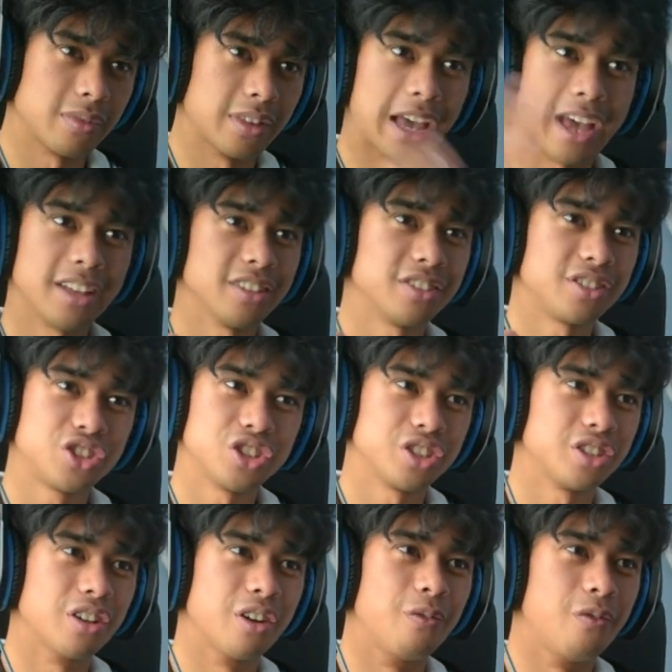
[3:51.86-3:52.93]
That's
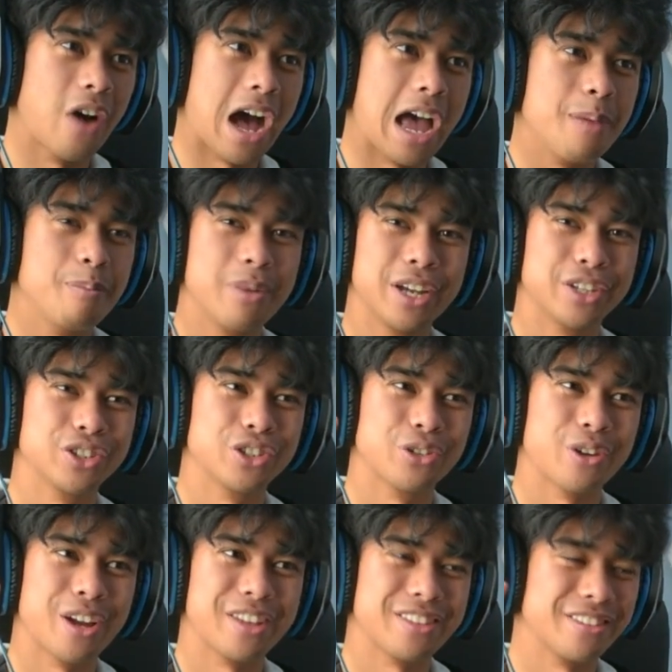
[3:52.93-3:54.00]
just a vibe
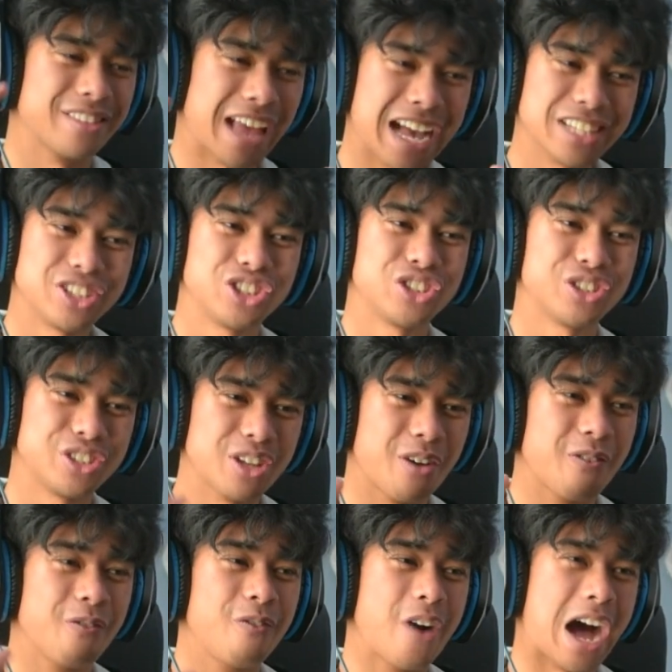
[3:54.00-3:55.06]
picture right there. That's just
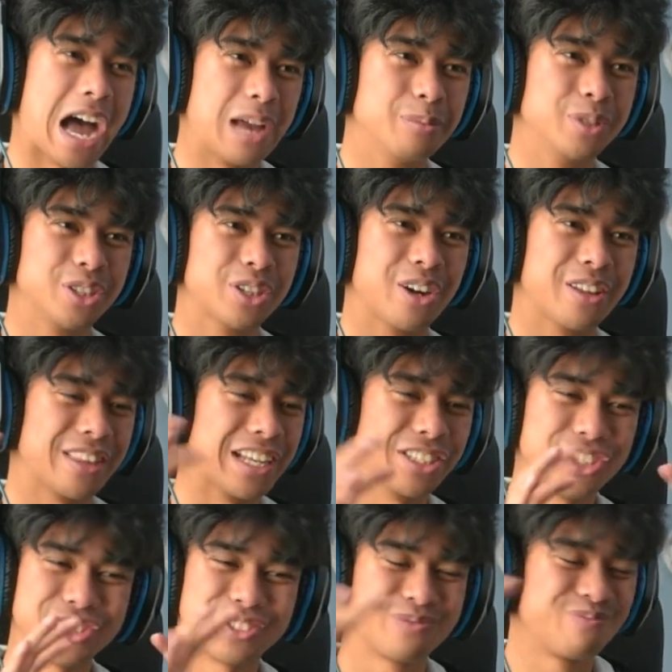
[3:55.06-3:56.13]
a vibe shot. They
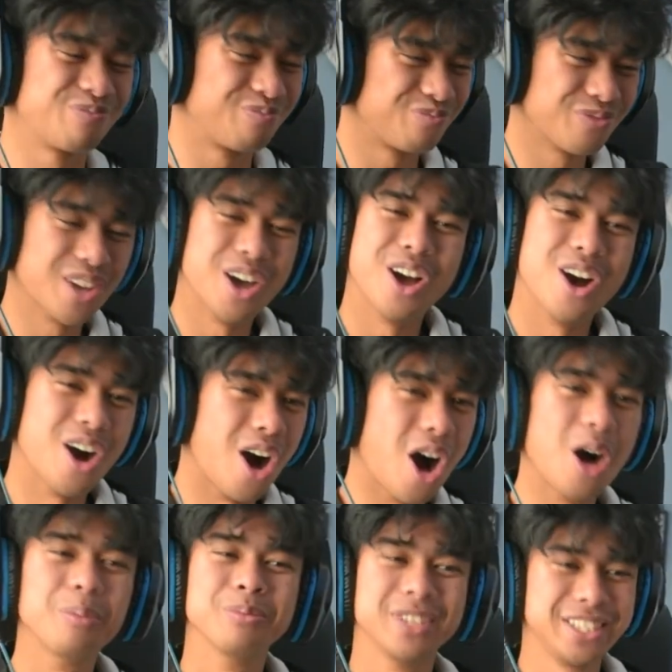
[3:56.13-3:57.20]
just...
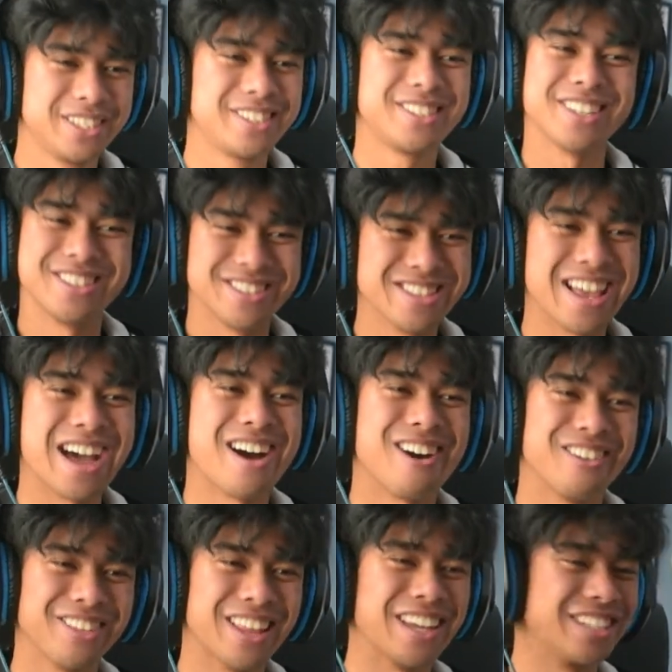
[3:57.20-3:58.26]
humbly sitting
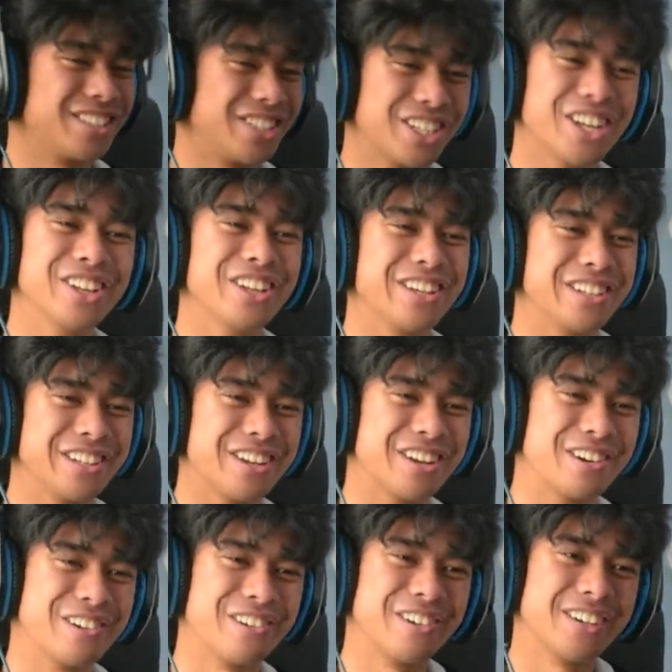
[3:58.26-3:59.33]
down, like, chilling, you
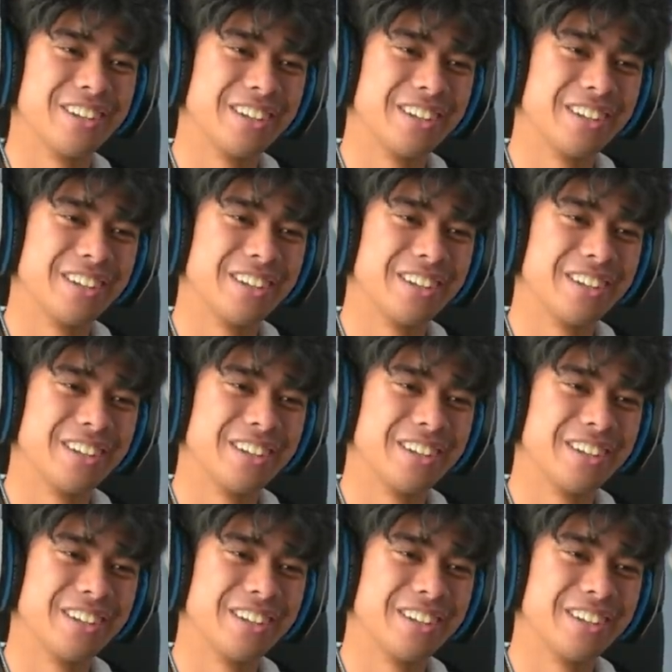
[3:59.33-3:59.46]
know?